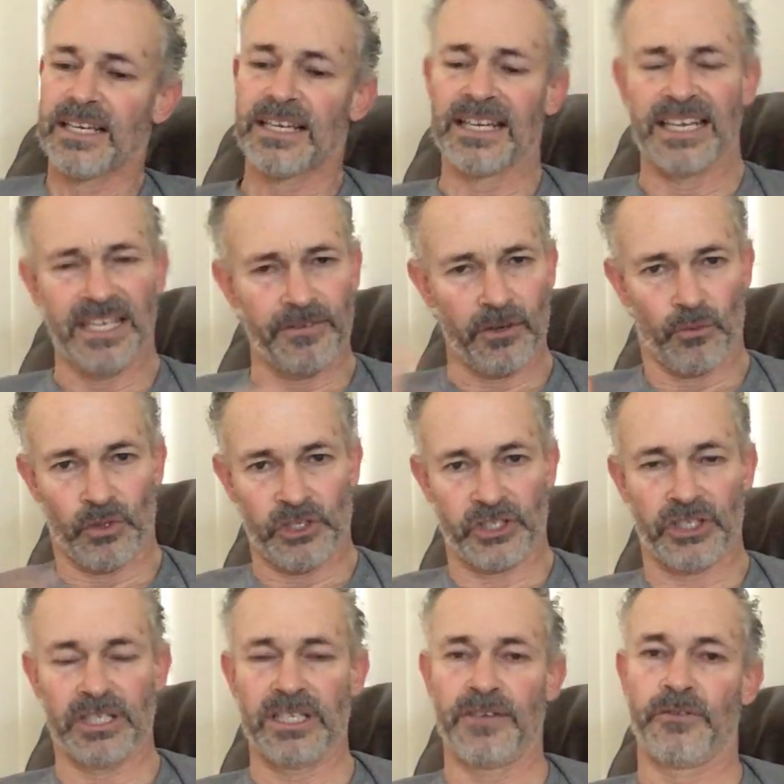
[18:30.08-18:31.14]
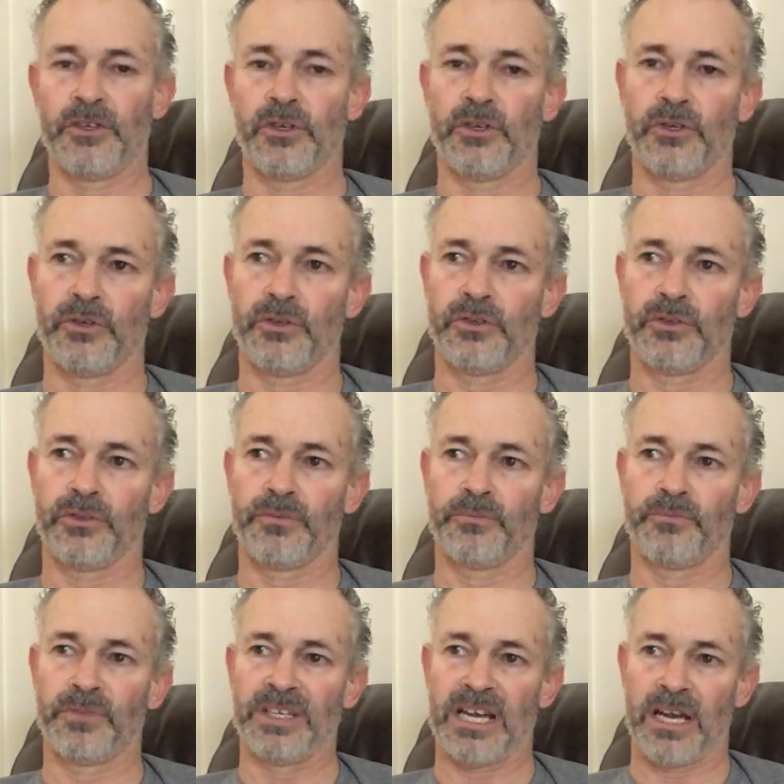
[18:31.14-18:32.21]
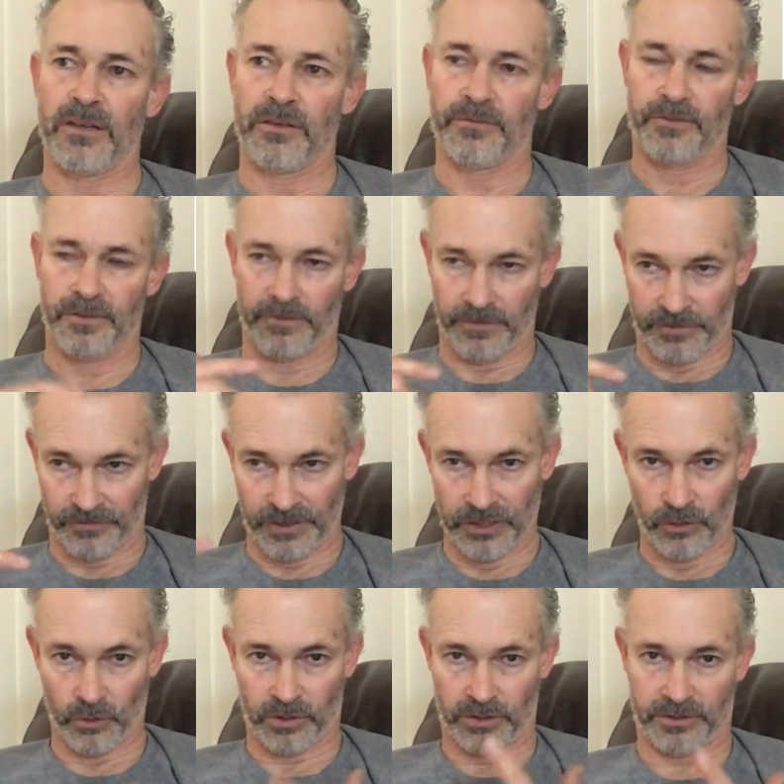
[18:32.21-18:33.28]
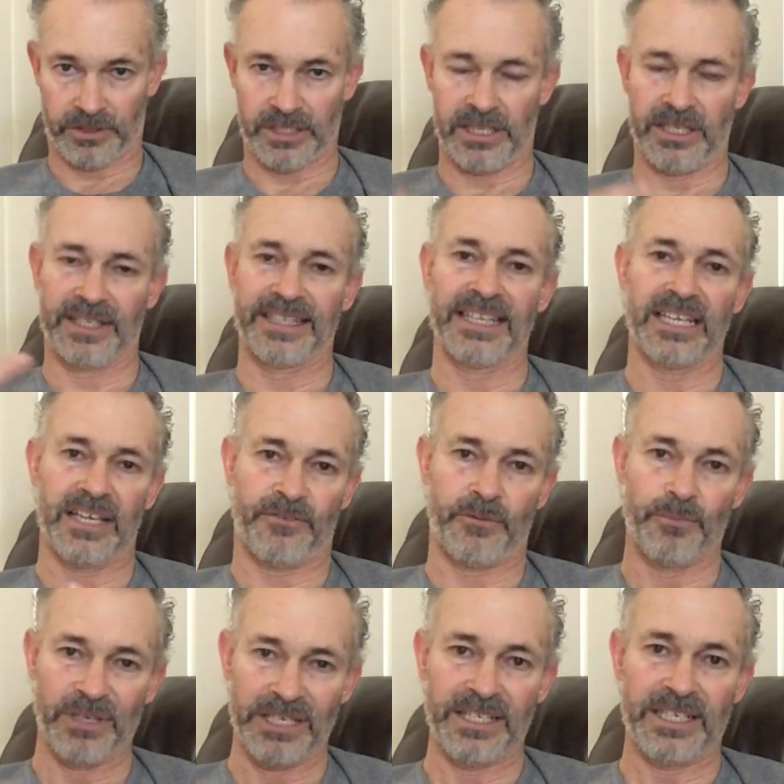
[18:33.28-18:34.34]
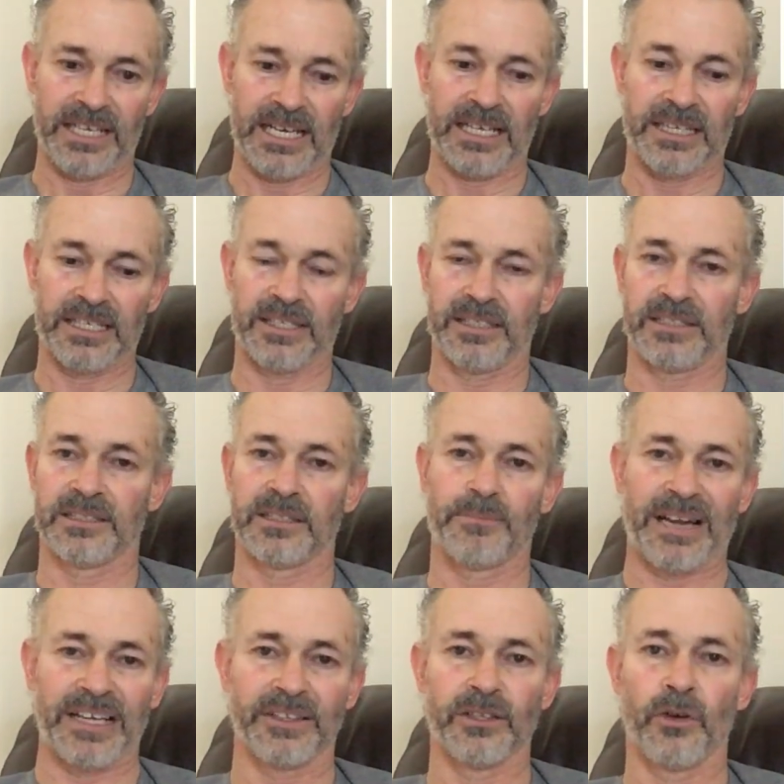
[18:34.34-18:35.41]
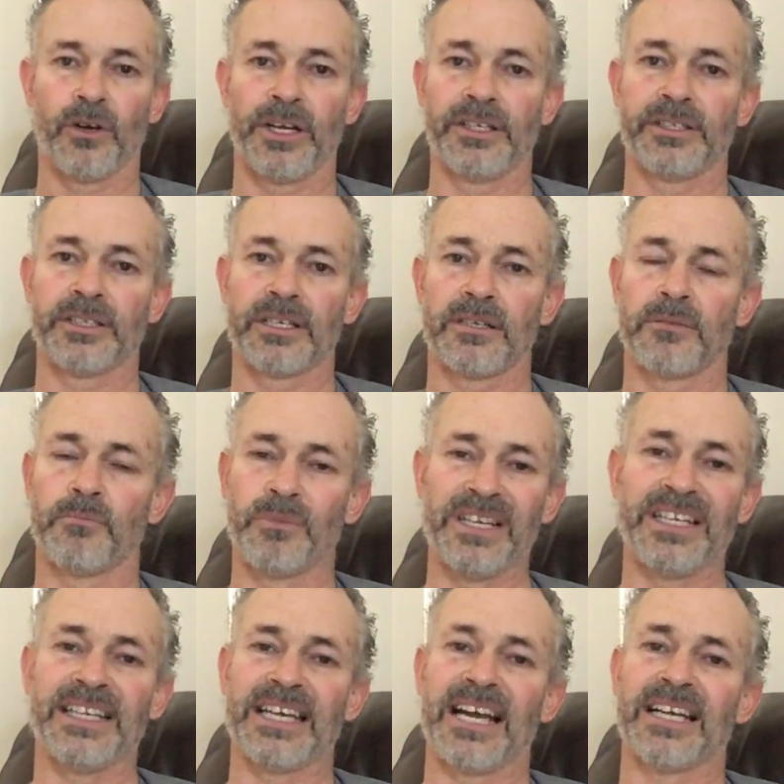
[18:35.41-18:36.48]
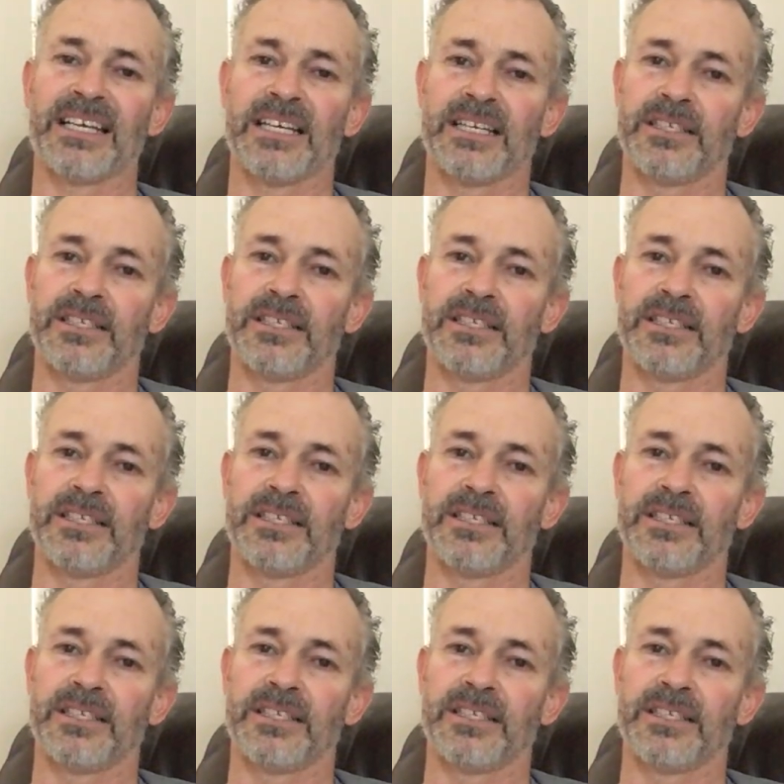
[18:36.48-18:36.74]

Now, even recently, if you look at the left media, the mainline media,